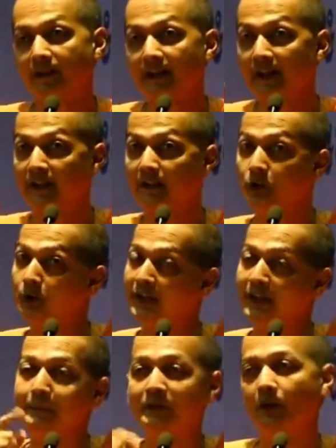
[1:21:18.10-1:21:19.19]
That attitude
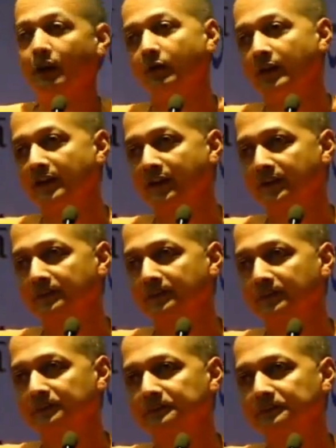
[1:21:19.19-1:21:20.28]
helps always.
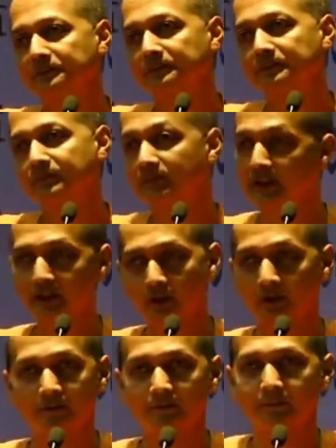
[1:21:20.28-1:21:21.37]
That's
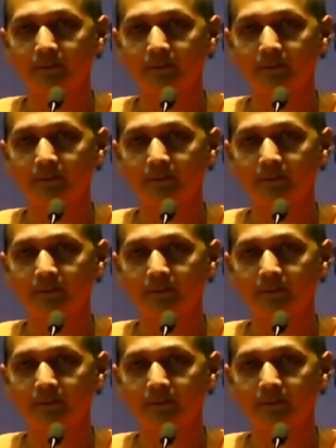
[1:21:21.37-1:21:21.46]
all.